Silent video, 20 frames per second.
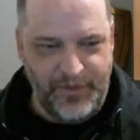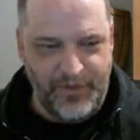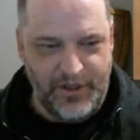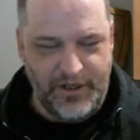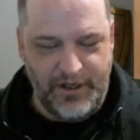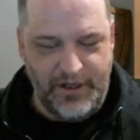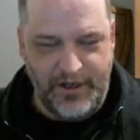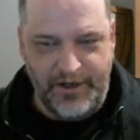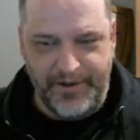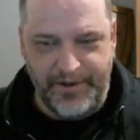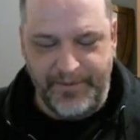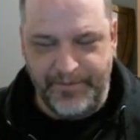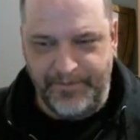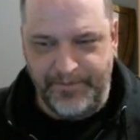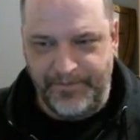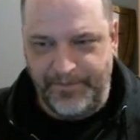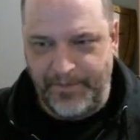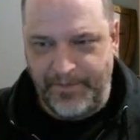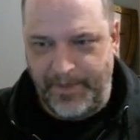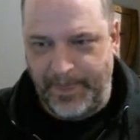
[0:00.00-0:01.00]
And
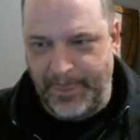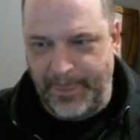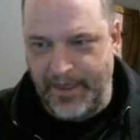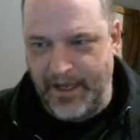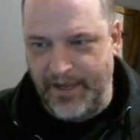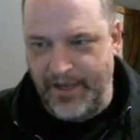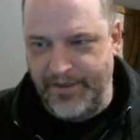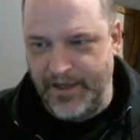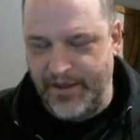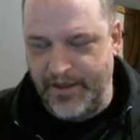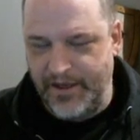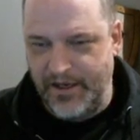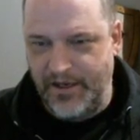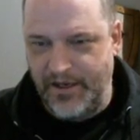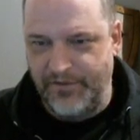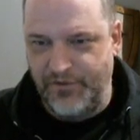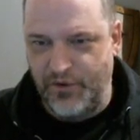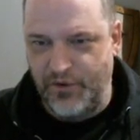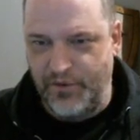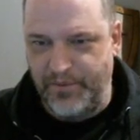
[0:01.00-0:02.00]
then they
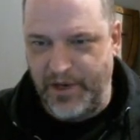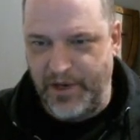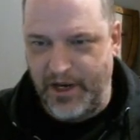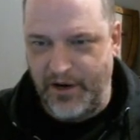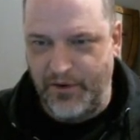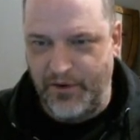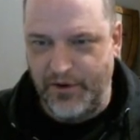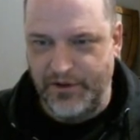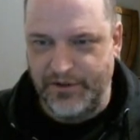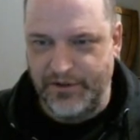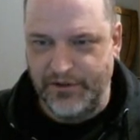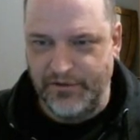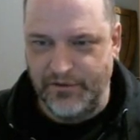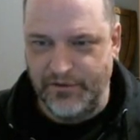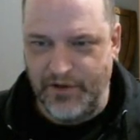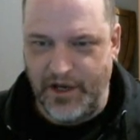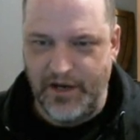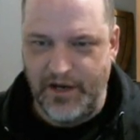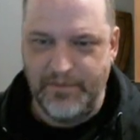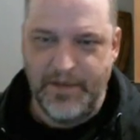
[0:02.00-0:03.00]
give you a power
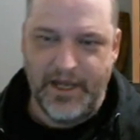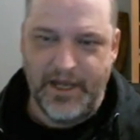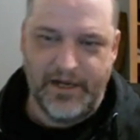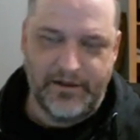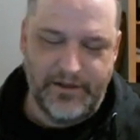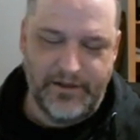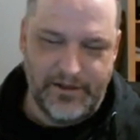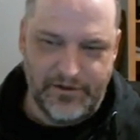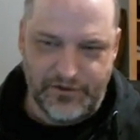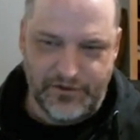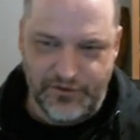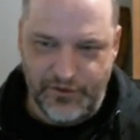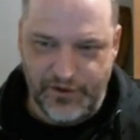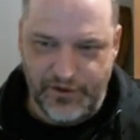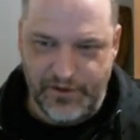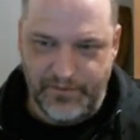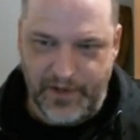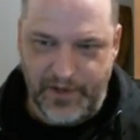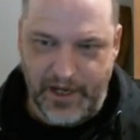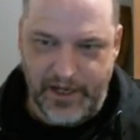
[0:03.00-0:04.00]
to automatically destroy
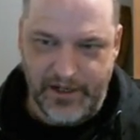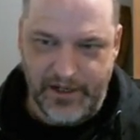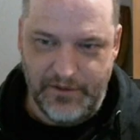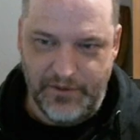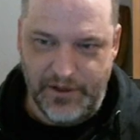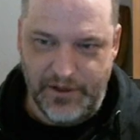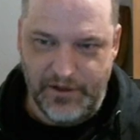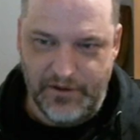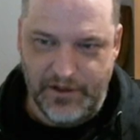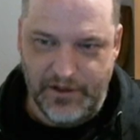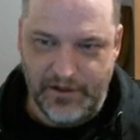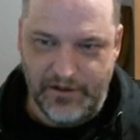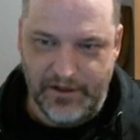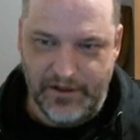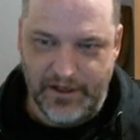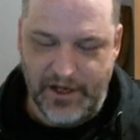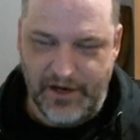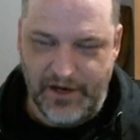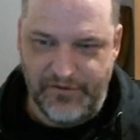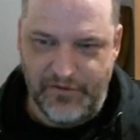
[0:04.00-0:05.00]
the body when you kill a
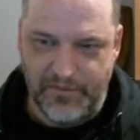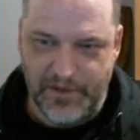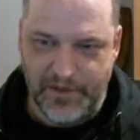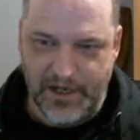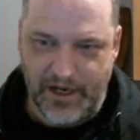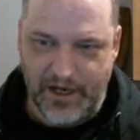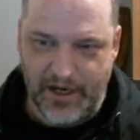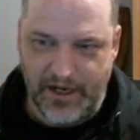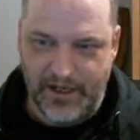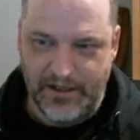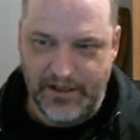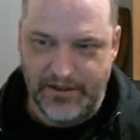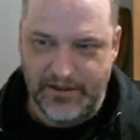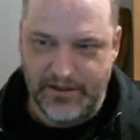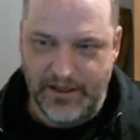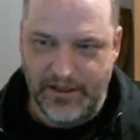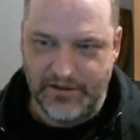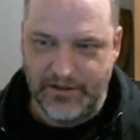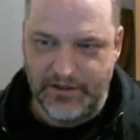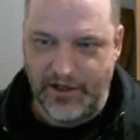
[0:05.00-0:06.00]
guy from behind
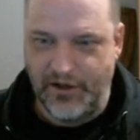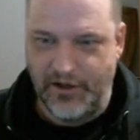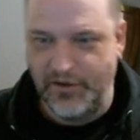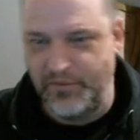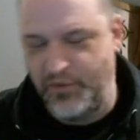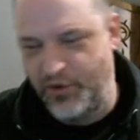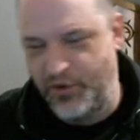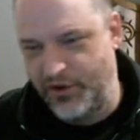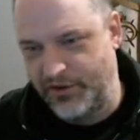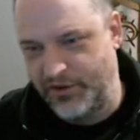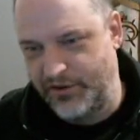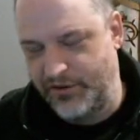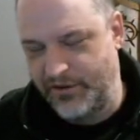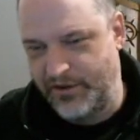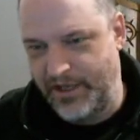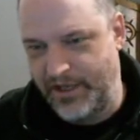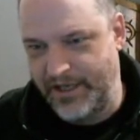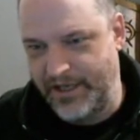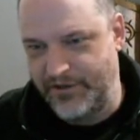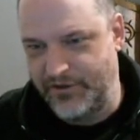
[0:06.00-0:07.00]
and teleport to the
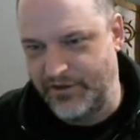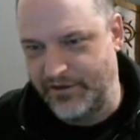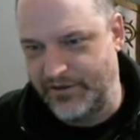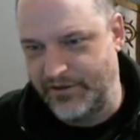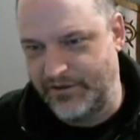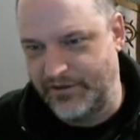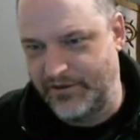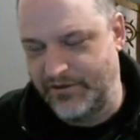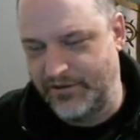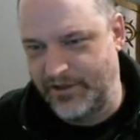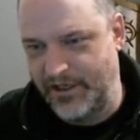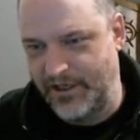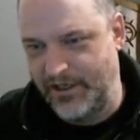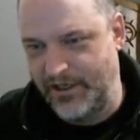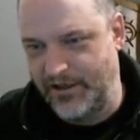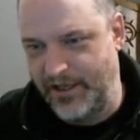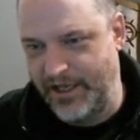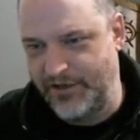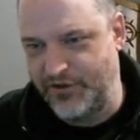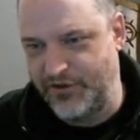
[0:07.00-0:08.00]
ledges,
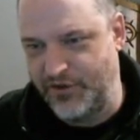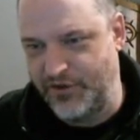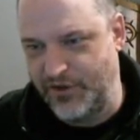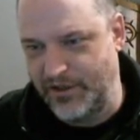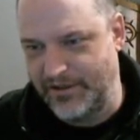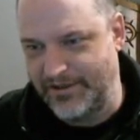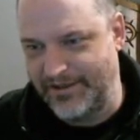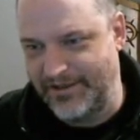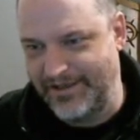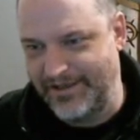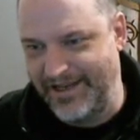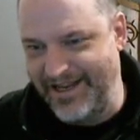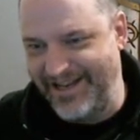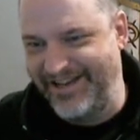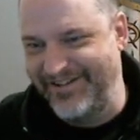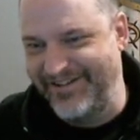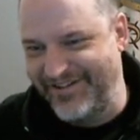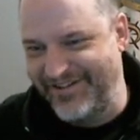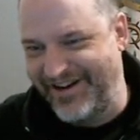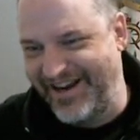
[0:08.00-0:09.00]
any ledge you can
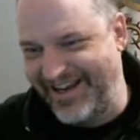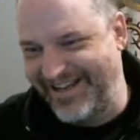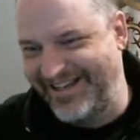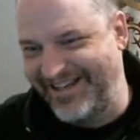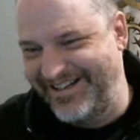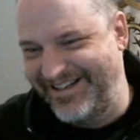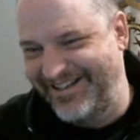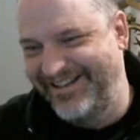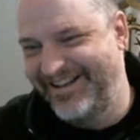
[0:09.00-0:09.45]
see, right?